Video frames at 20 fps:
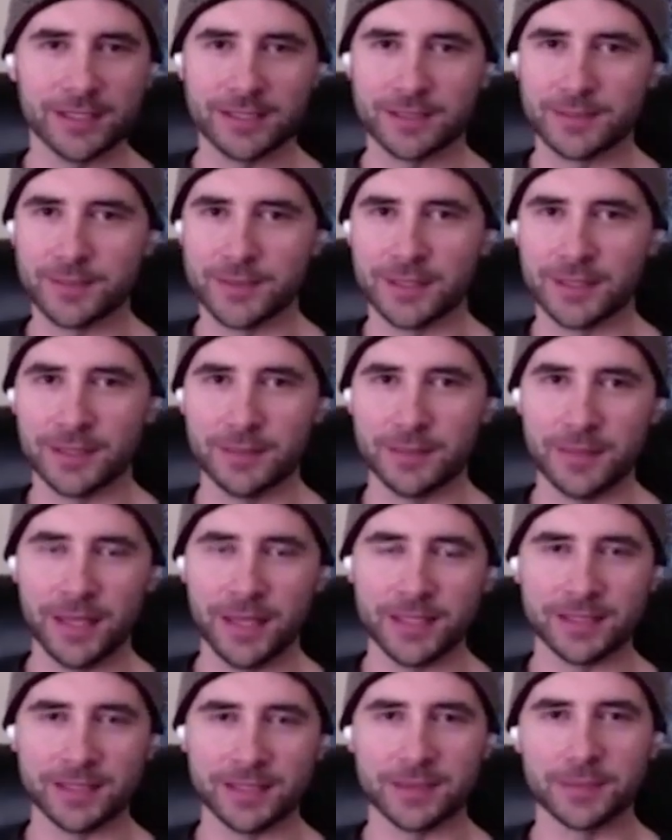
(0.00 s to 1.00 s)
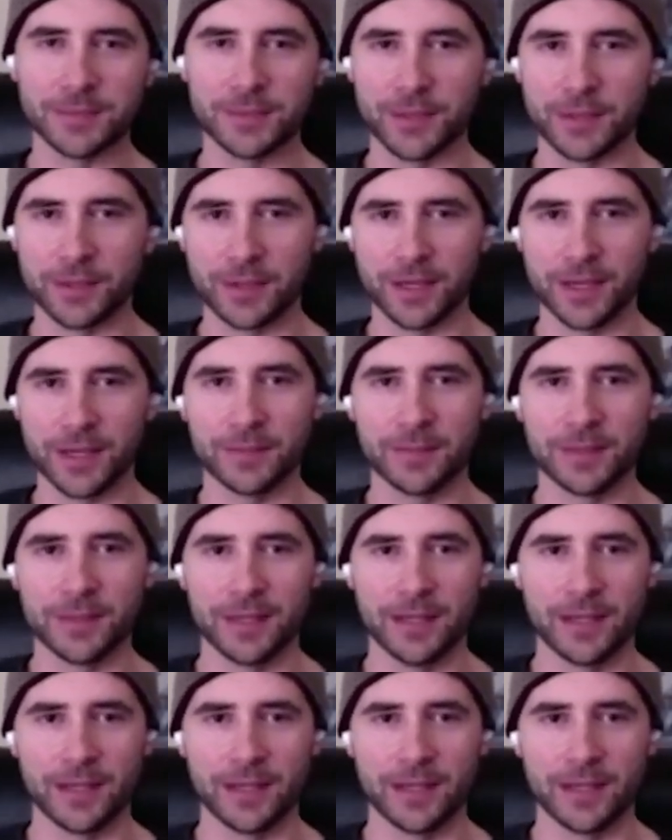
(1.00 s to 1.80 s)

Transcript: It's been an amazing program.